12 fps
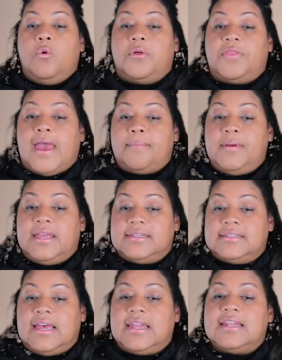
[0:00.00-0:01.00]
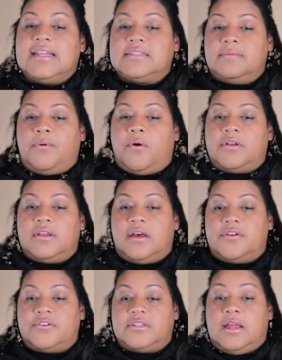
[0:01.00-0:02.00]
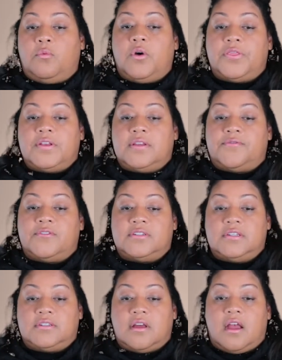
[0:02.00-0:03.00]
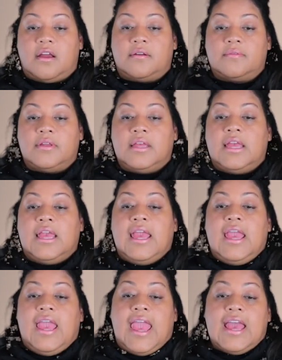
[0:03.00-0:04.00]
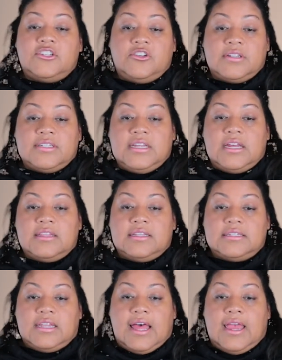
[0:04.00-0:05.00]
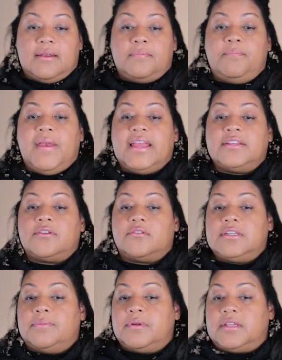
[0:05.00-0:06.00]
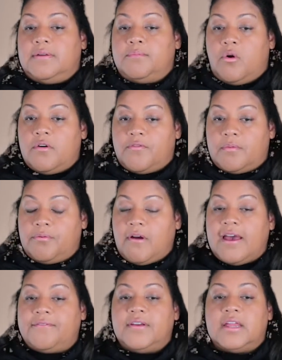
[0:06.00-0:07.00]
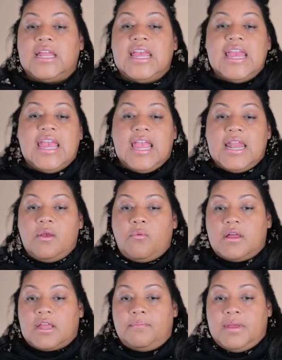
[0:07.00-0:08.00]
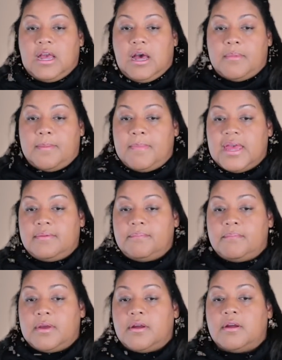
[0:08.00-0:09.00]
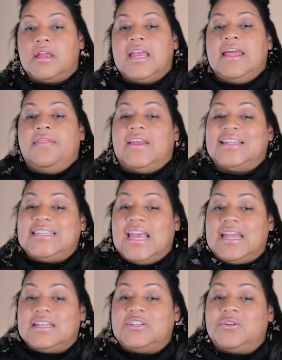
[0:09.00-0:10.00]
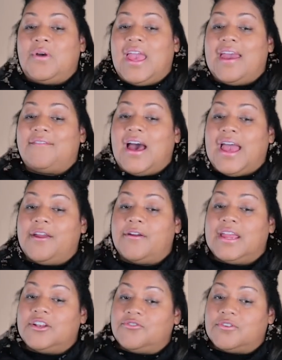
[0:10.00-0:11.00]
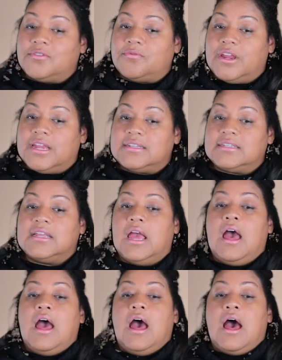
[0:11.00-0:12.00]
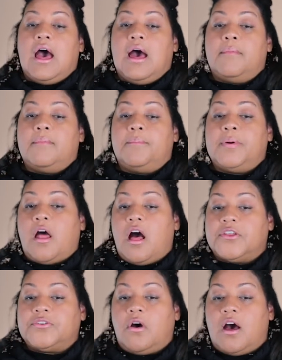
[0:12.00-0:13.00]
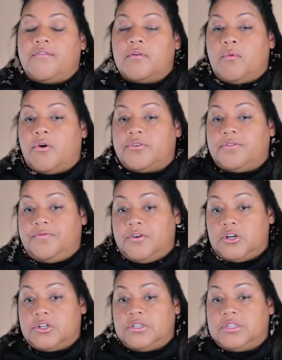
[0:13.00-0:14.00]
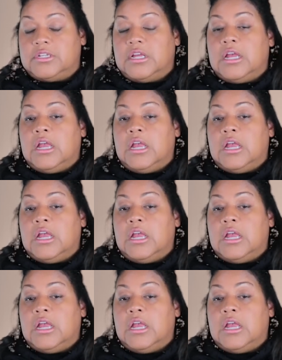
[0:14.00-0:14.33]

With that being said, it is important to understand what the differences are. As you can see on this slide, banks are typically more for profit. Anyone can become a member. They tend to have higher interest rates, um, but also offer more diverse